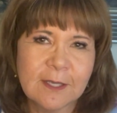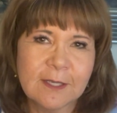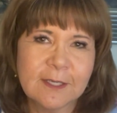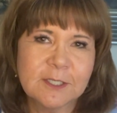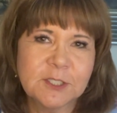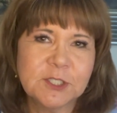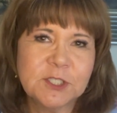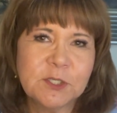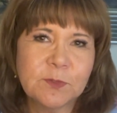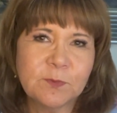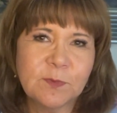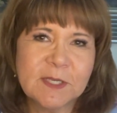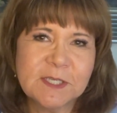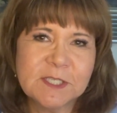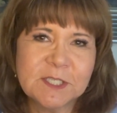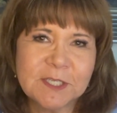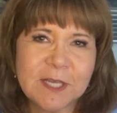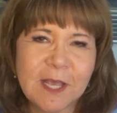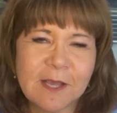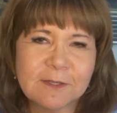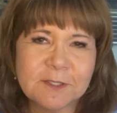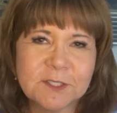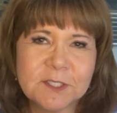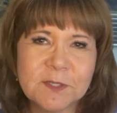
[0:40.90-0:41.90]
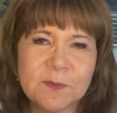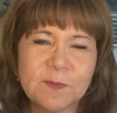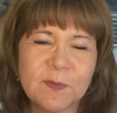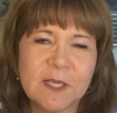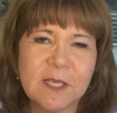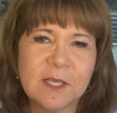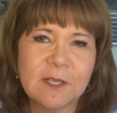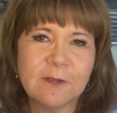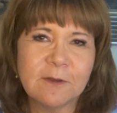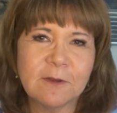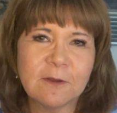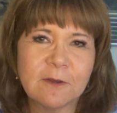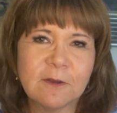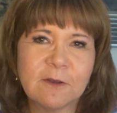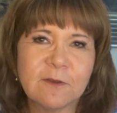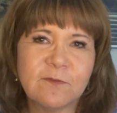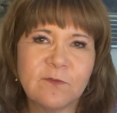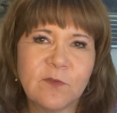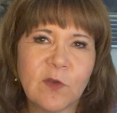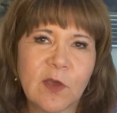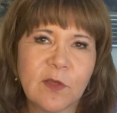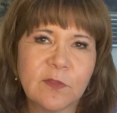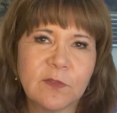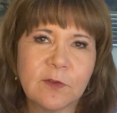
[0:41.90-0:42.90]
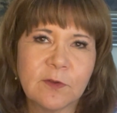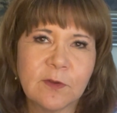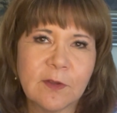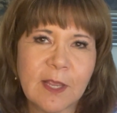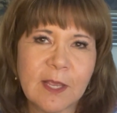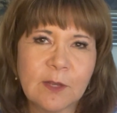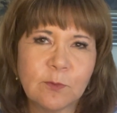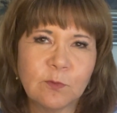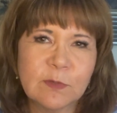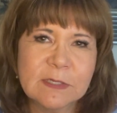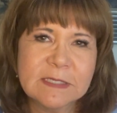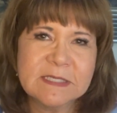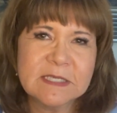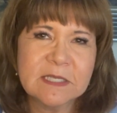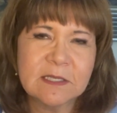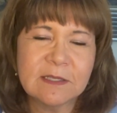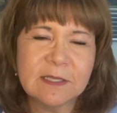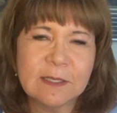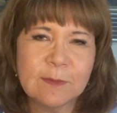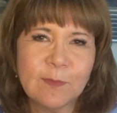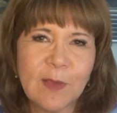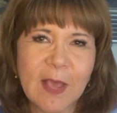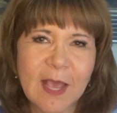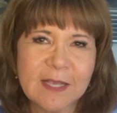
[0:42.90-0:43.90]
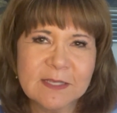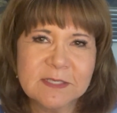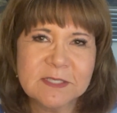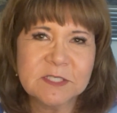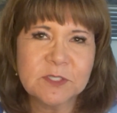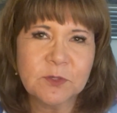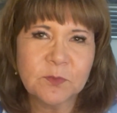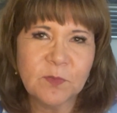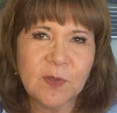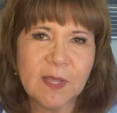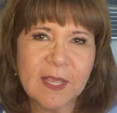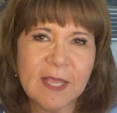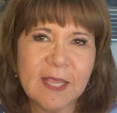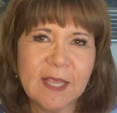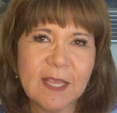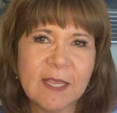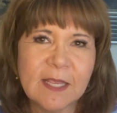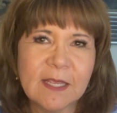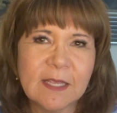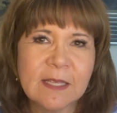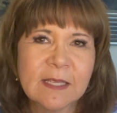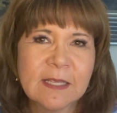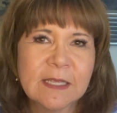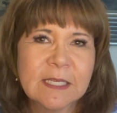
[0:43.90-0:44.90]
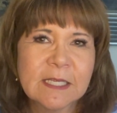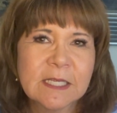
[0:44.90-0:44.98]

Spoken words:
She reached out to me. Her father had recently passed away.